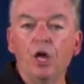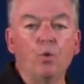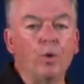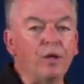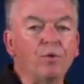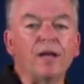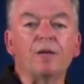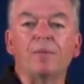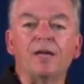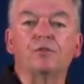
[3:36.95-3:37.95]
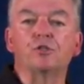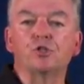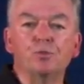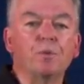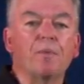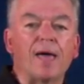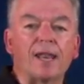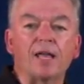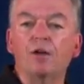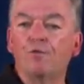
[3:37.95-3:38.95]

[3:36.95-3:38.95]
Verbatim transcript: we recommend the Supermatic